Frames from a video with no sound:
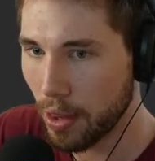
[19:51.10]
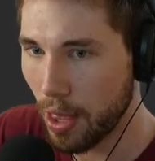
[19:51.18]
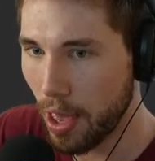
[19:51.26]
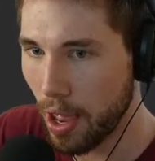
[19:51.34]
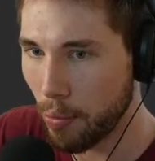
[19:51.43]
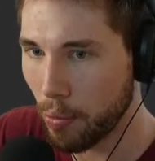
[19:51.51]

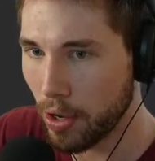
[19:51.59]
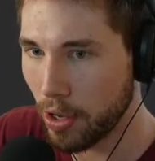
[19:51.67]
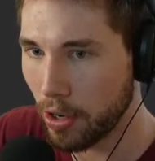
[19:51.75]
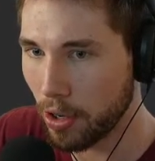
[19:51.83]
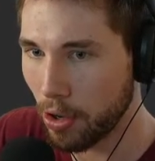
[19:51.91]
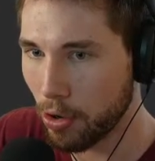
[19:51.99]
And we're going
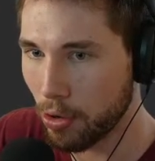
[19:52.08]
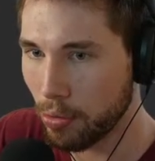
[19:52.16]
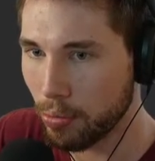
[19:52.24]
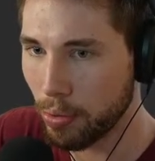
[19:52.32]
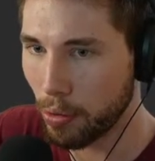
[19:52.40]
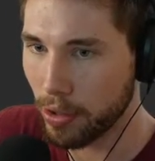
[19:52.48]
to go
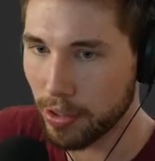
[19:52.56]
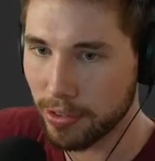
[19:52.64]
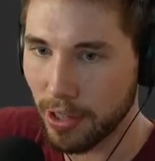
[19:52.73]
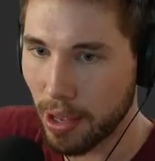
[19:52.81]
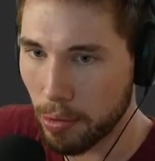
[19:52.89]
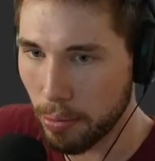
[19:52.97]
probably the
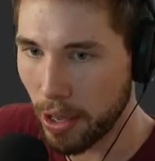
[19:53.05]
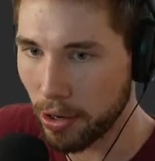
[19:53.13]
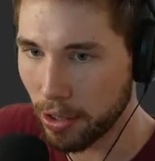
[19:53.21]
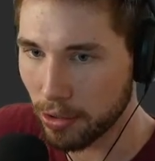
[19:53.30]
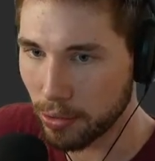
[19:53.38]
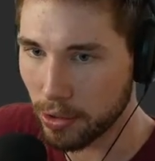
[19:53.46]
same amount
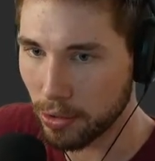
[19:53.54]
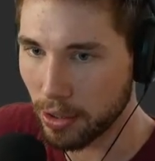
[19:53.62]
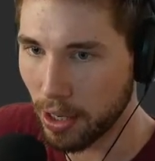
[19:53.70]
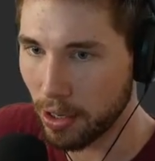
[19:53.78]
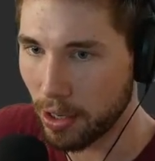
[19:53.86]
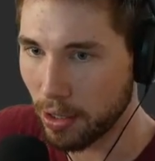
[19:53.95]
as we're doing
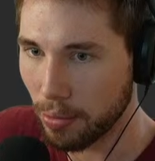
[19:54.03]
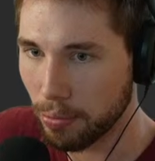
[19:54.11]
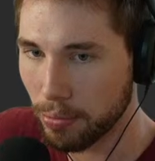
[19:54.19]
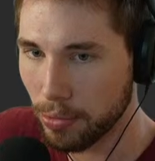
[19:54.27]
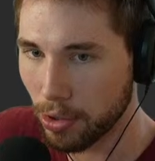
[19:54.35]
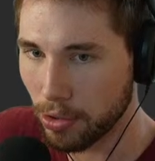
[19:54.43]
down here.
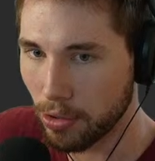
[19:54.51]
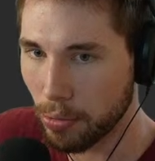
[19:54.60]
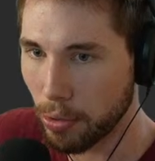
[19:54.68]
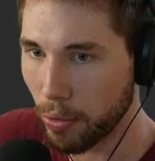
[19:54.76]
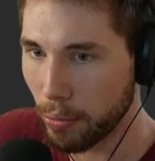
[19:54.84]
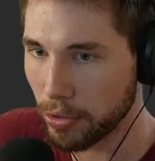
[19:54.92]
So
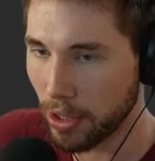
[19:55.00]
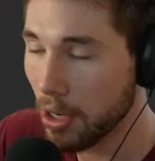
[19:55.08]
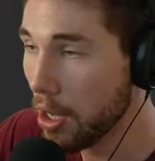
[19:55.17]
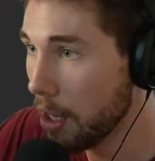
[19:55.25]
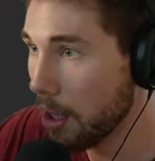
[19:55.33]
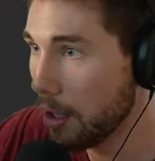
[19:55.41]
0.1%.
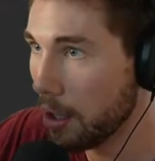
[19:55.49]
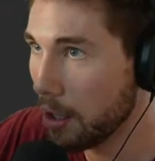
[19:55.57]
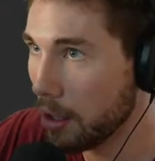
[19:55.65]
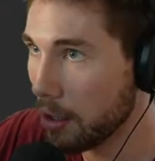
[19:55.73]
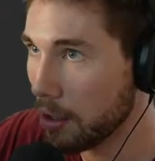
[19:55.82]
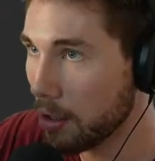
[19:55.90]

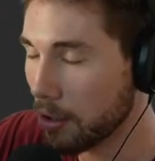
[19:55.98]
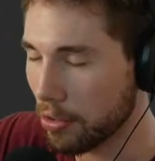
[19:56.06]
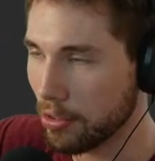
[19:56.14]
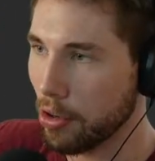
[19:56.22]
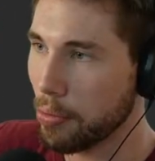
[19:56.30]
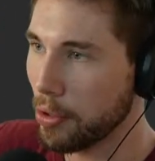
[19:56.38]
Not
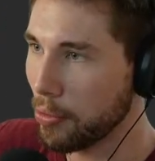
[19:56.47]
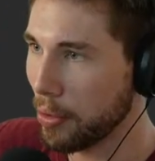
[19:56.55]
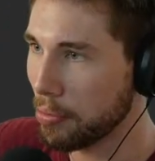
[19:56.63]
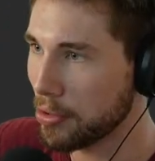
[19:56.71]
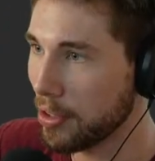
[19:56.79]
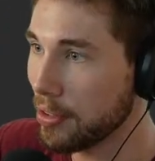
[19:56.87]

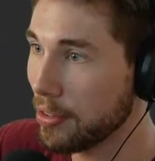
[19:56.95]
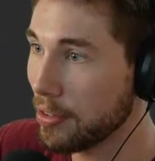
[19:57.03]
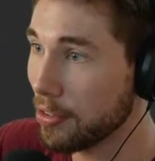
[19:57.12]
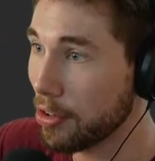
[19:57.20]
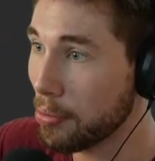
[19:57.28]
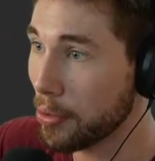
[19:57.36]
0.1%,
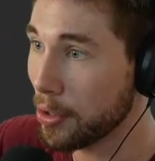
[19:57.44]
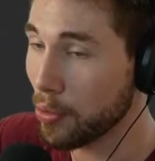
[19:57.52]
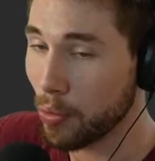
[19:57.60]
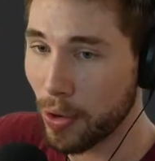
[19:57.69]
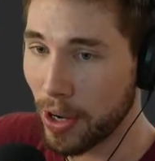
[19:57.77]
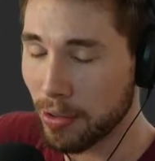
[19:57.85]

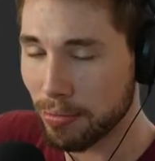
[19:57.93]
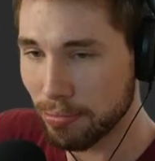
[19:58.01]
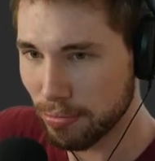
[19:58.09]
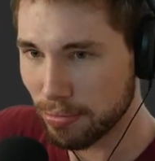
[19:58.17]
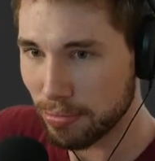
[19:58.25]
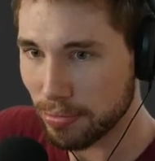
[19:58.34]
0.1,
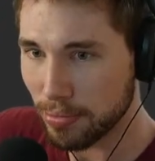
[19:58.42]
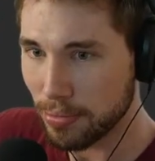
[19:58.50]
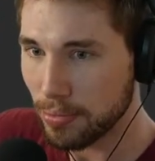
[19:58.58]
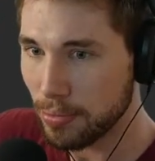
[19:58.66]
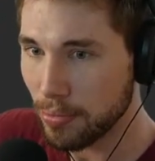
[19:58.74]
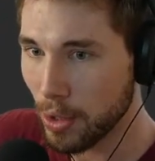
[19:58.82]

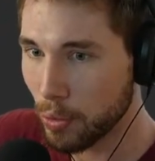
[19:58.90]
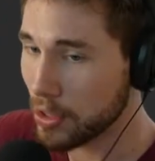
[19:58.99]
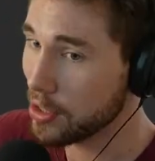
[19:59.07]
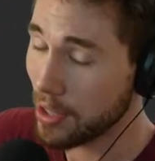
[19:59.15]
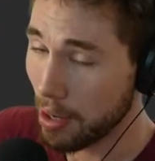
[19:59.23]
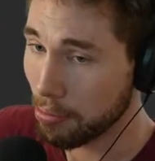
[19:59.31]
which
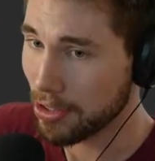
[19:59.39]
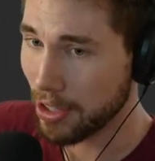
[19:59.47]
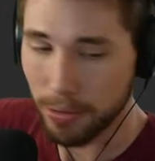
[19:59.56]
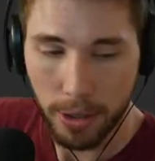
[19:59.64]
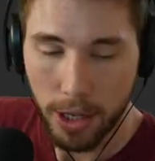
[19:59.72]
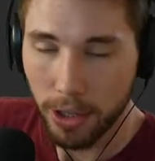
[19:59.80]
is 10%.
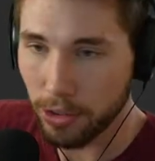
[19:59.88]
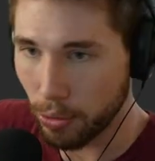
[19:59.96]
So